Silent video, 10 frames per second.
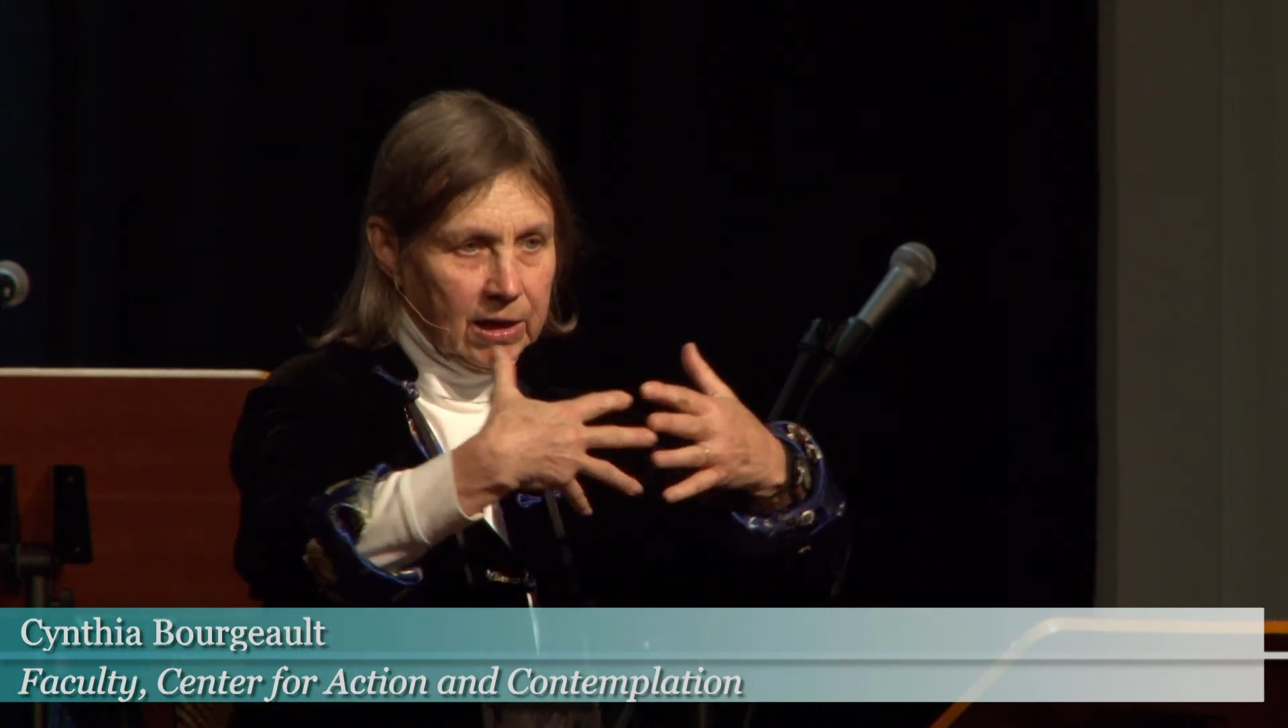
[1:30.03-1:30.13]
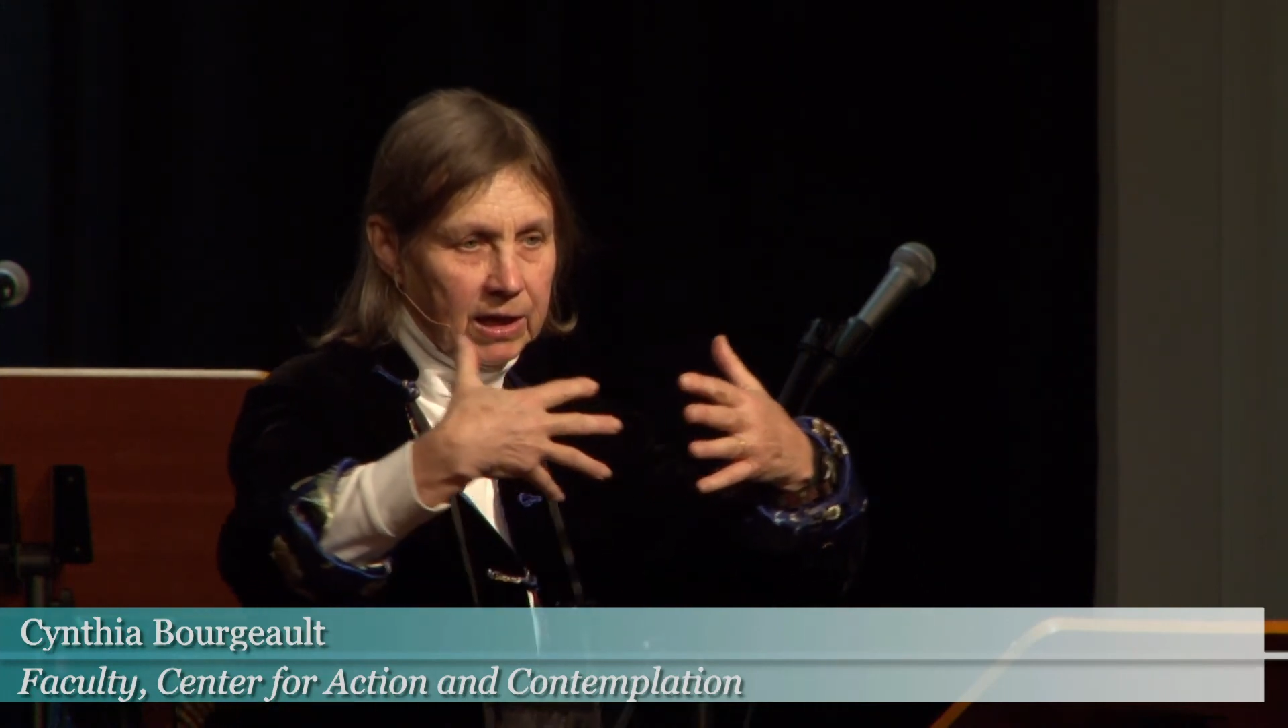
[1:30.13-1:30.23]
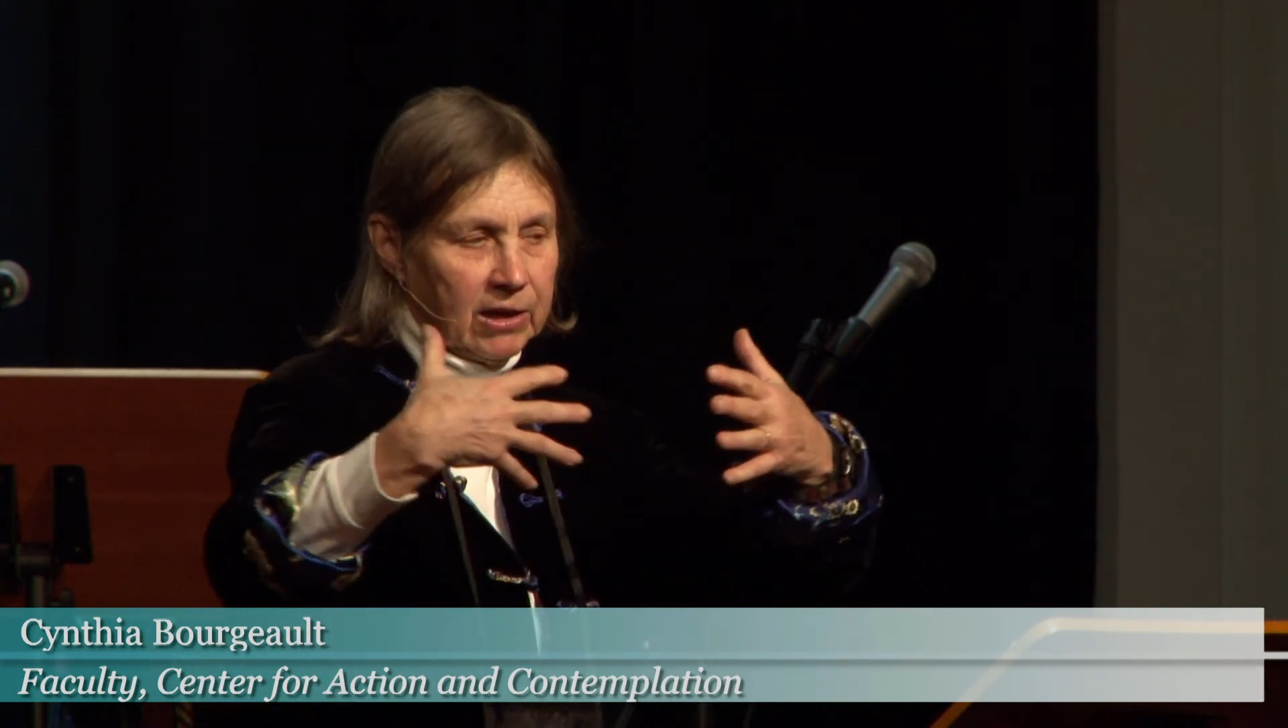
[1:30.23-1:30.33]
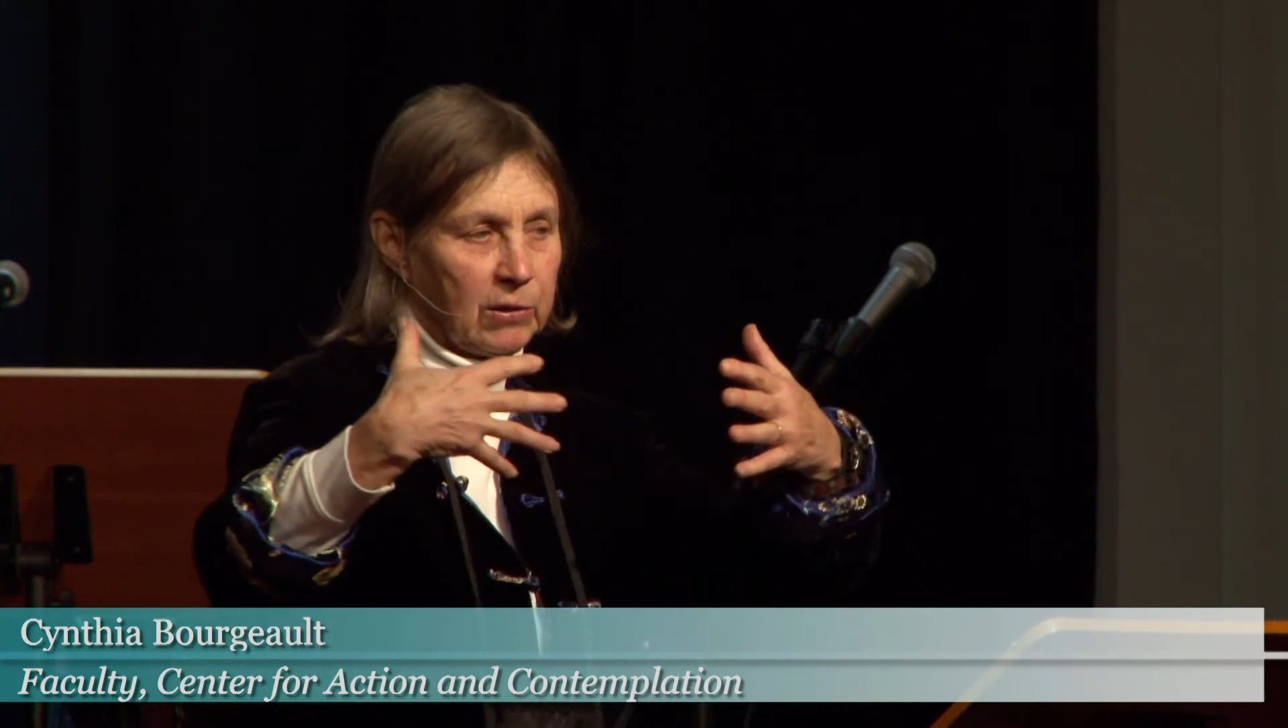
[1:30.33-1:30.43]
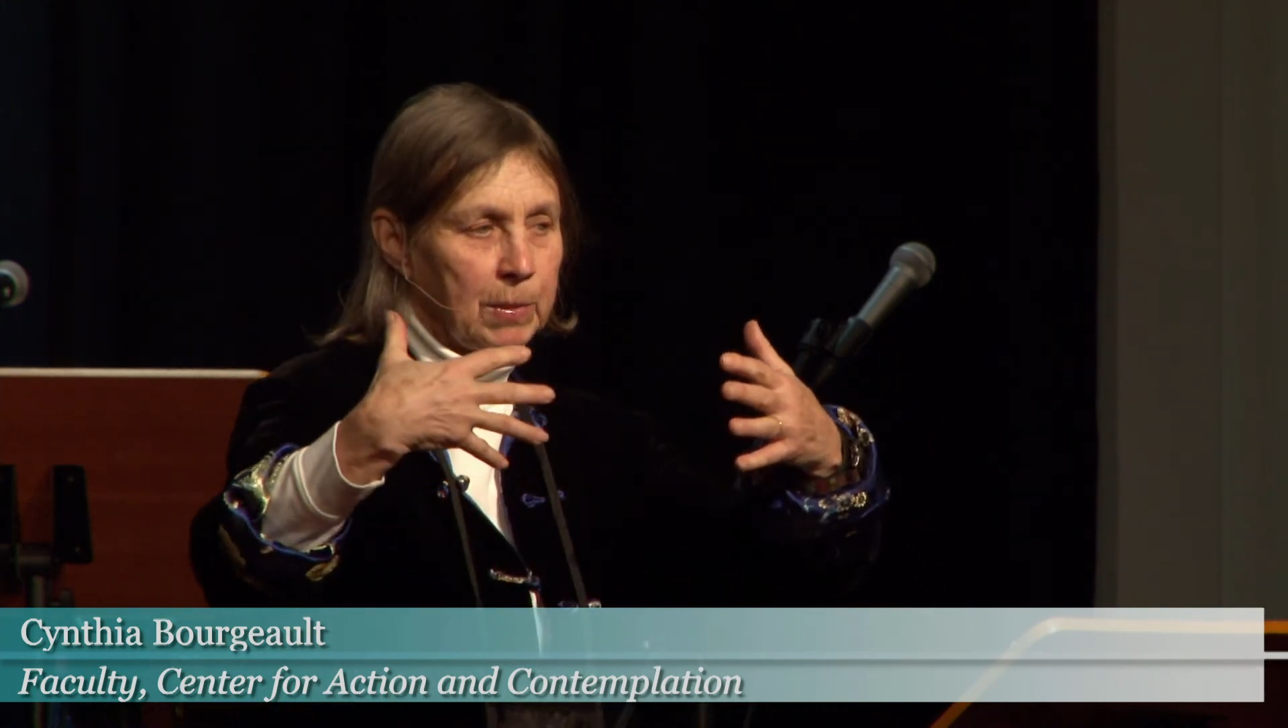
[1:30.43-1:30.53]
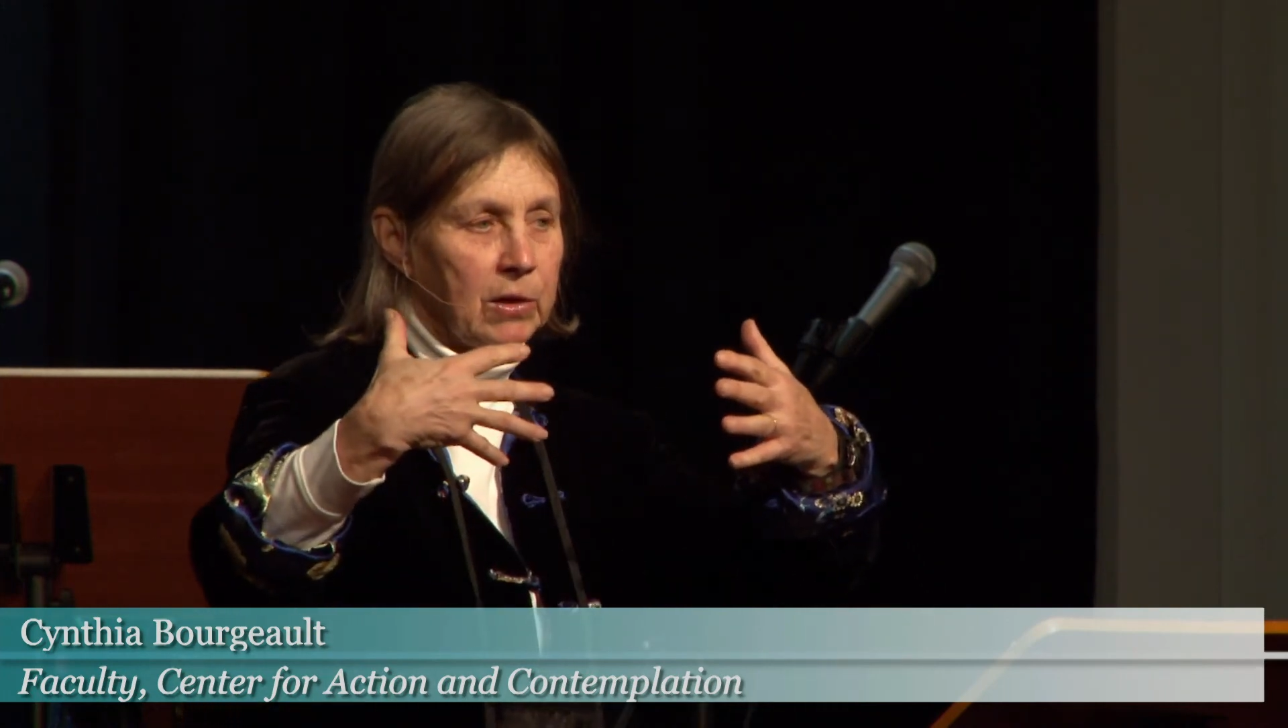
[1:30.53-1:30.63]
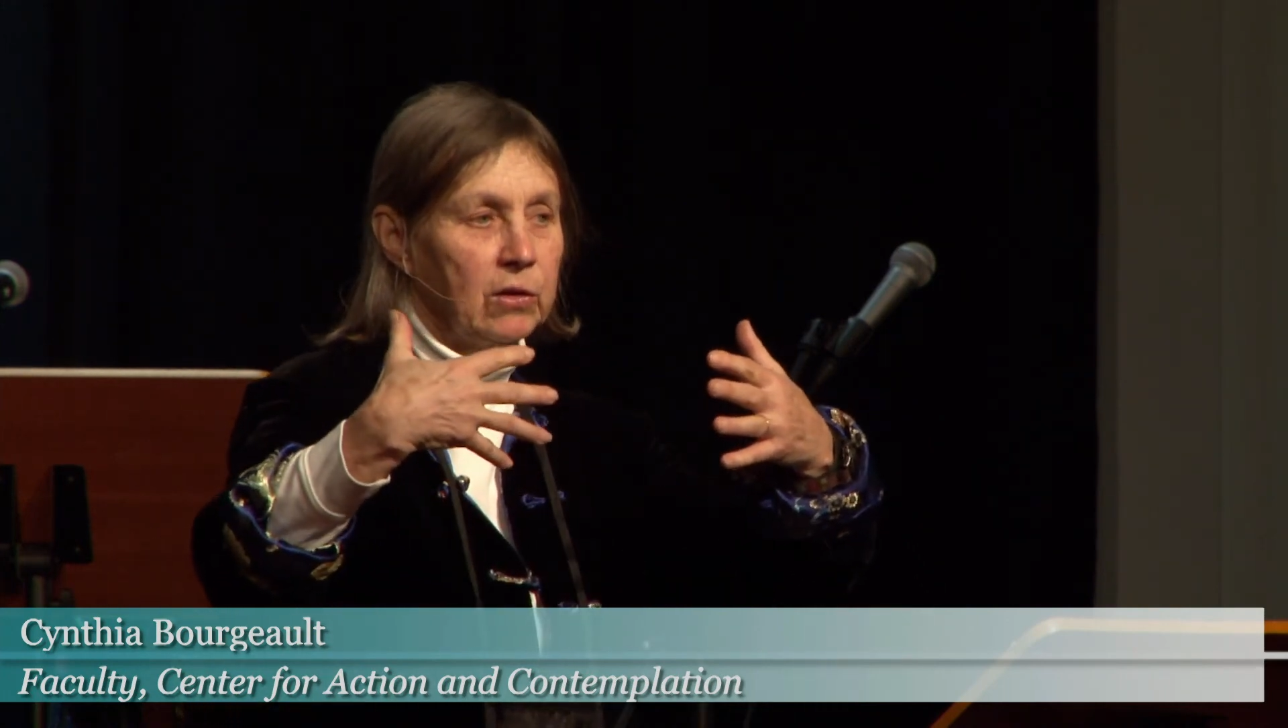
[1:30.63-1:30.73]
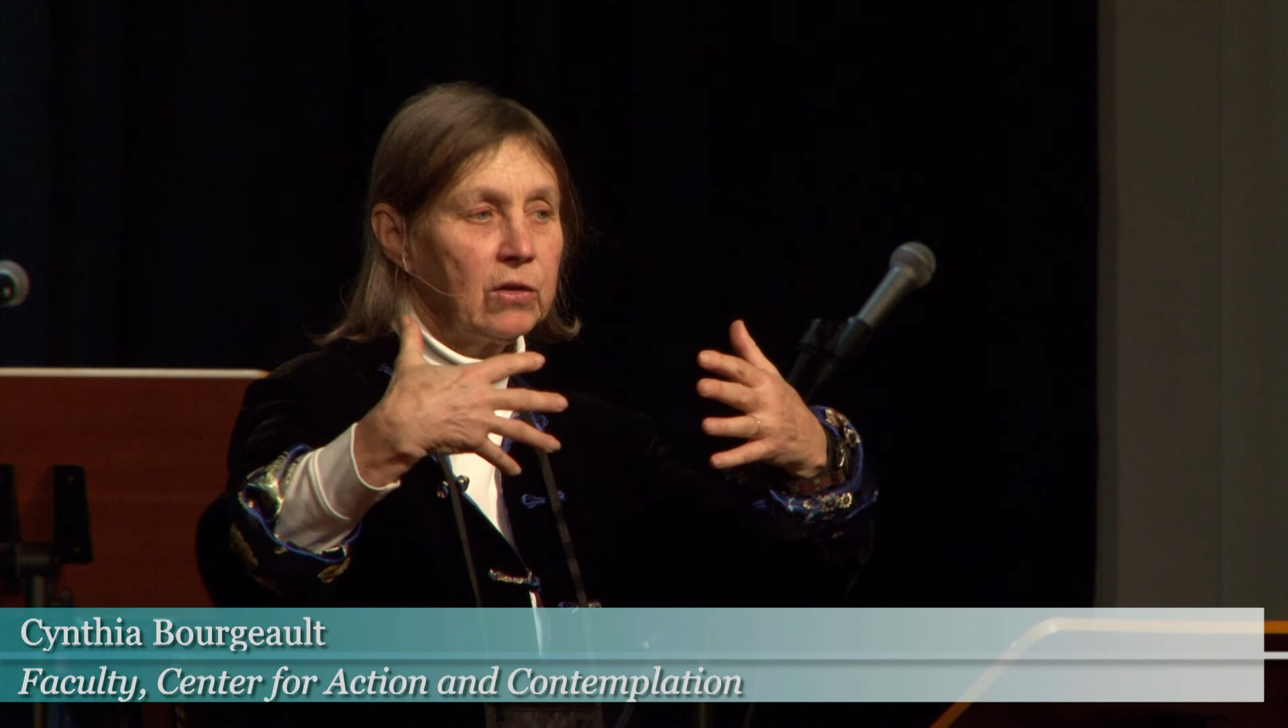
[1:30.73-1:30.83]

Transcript: it's because